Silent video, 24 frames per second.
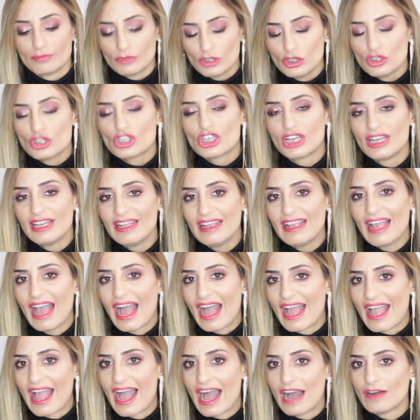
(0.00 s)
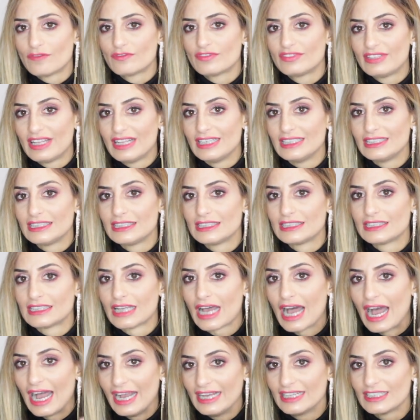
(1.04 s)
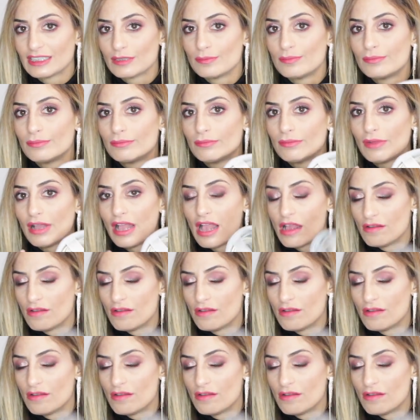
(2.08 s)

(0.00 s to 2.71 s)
Usually I have this item